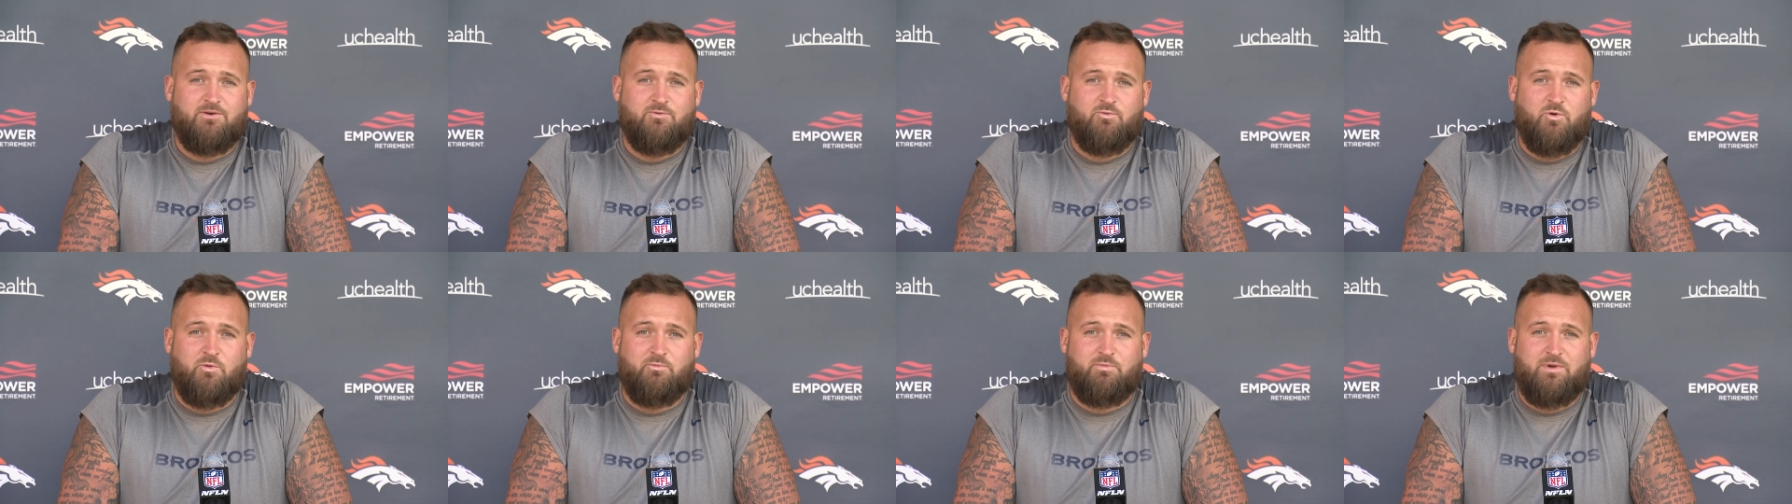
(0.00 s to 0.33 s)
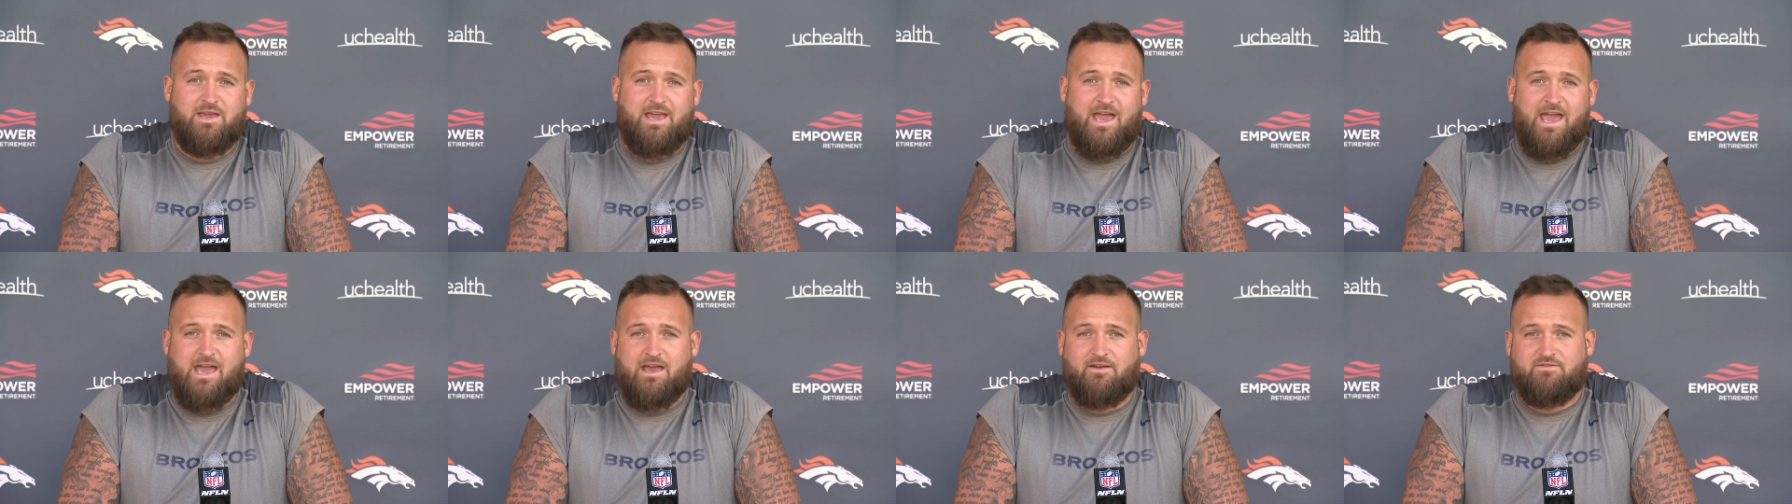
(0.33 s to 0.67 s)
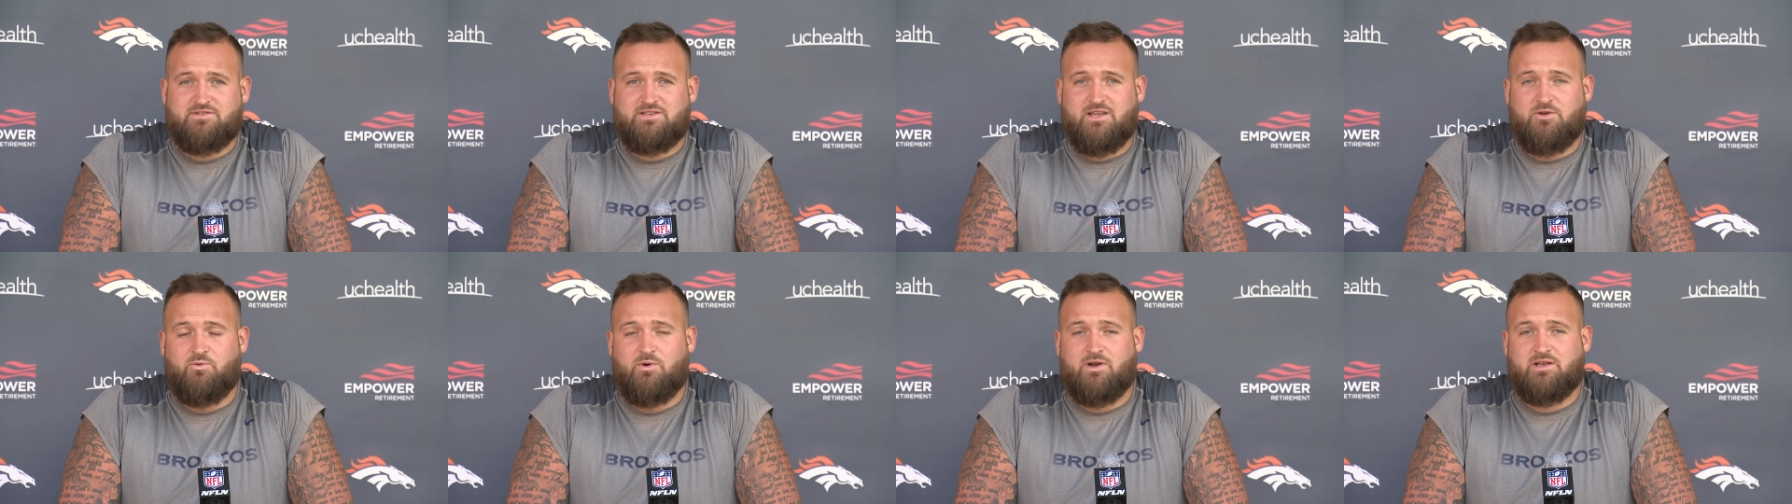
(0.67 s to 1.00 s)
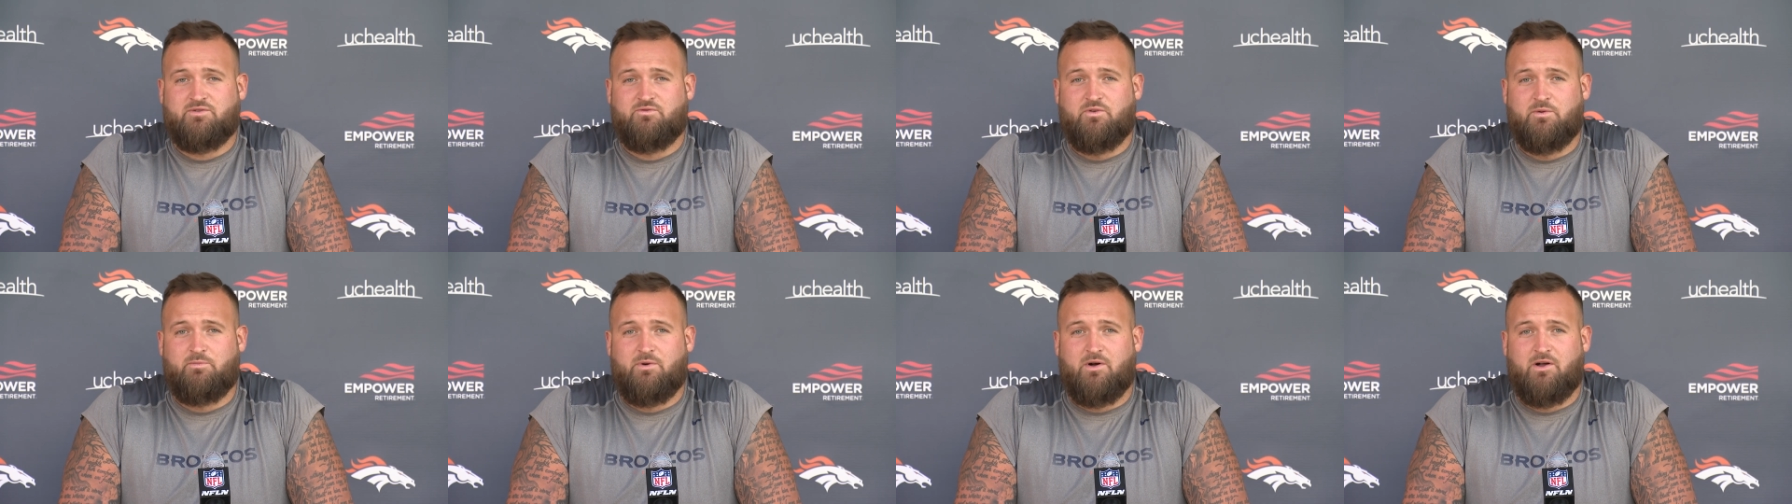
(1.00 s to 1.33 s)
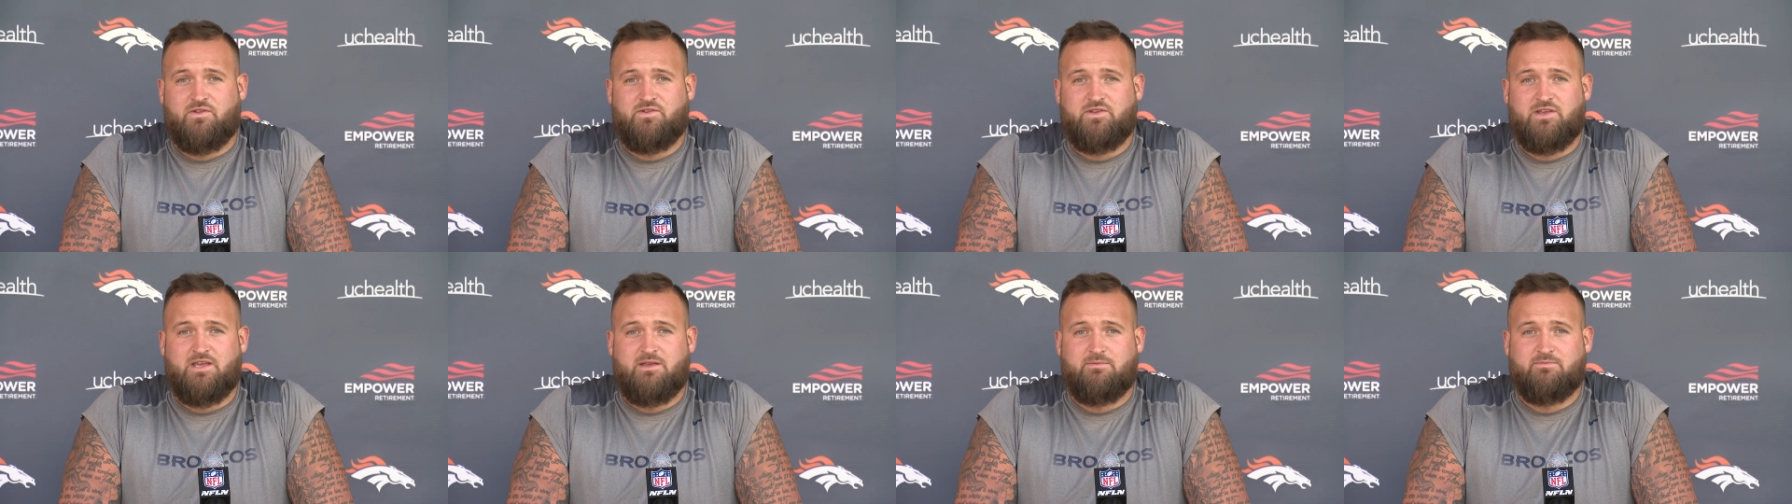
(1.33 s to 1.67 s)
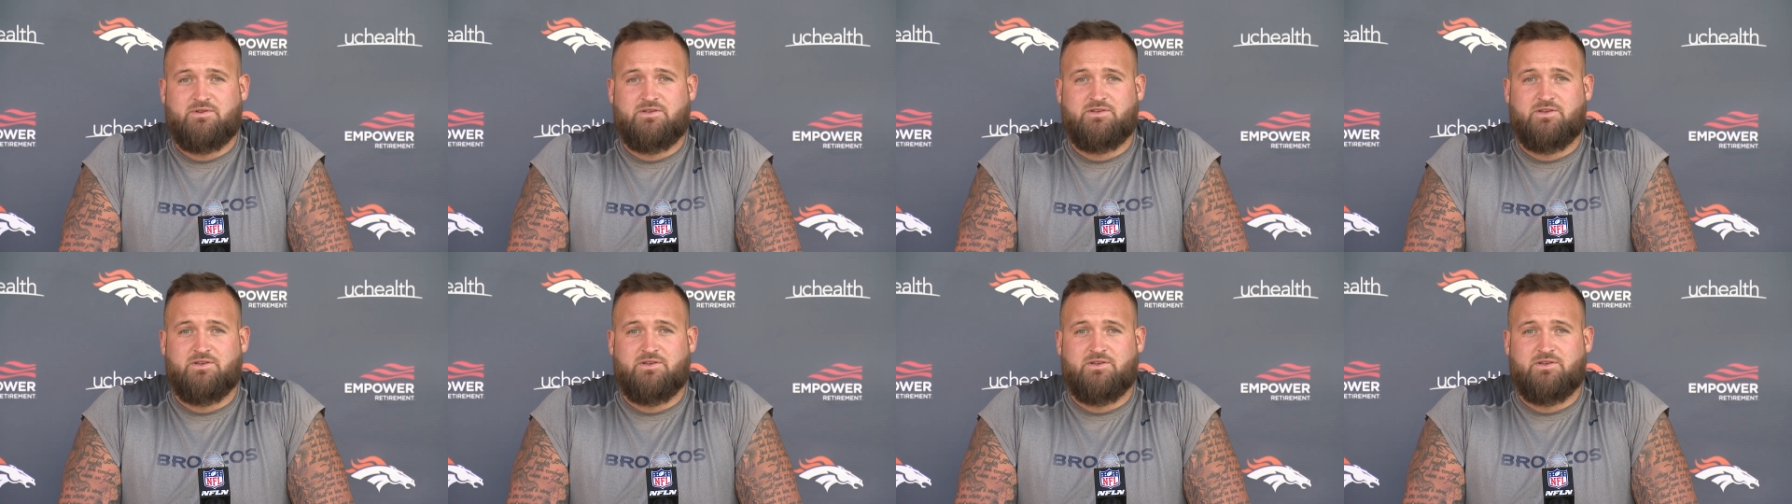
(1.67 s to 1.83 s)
will be AFC West football teams.